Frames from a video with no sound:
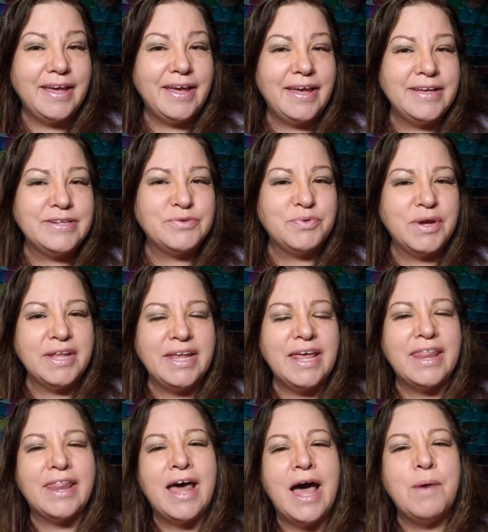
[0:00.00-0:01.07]
is really a
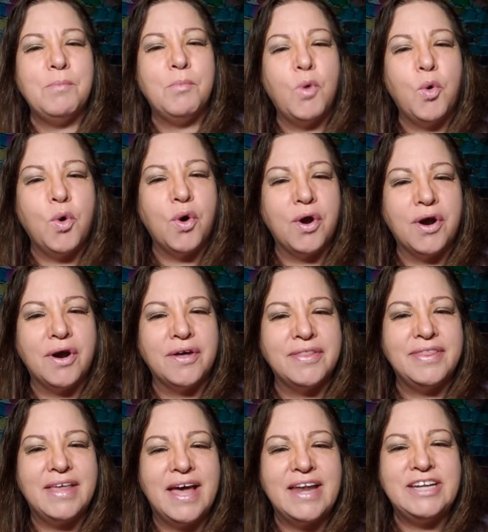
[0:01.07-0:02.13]
lot more
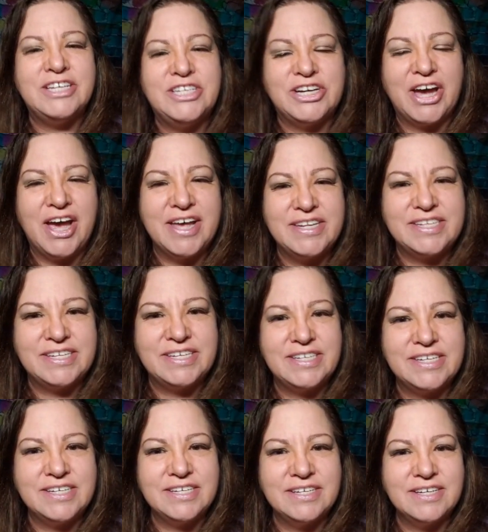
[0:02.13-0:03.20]
than just
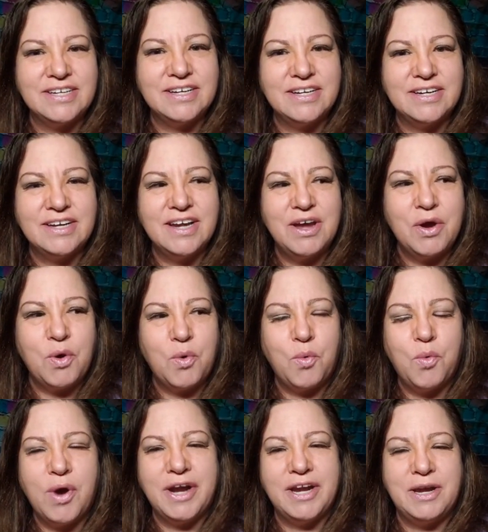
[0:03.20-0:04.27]

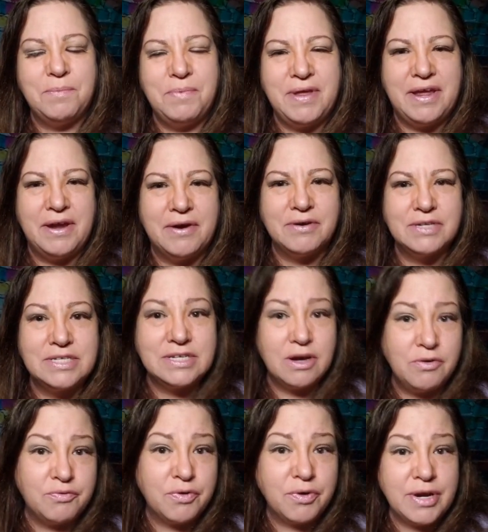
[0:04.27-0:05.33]
what it appears. So
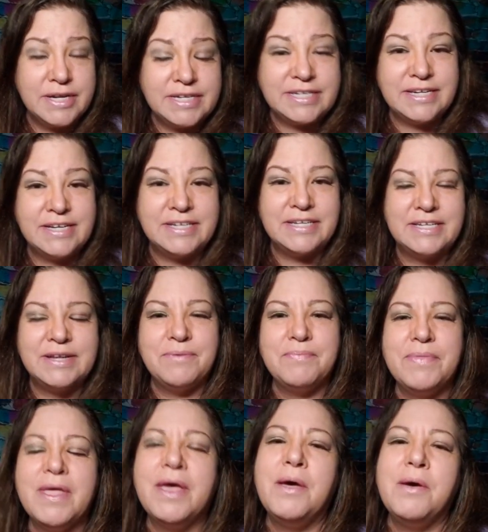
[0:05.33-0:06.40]
for instance,
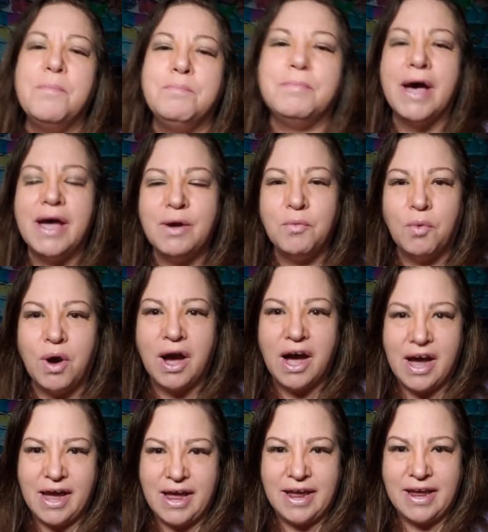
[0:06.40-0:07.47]
my
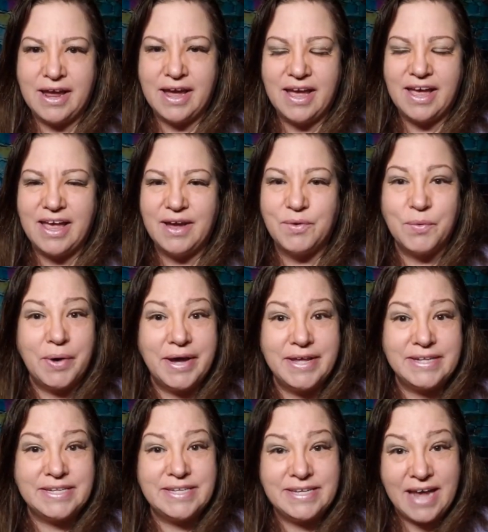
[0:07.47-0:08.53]
why
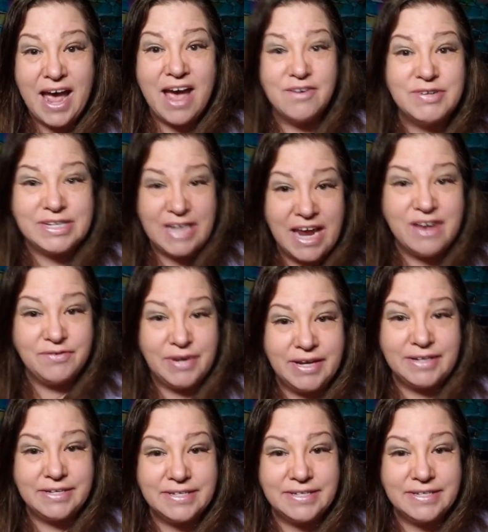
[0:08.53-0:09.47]
was to have savings.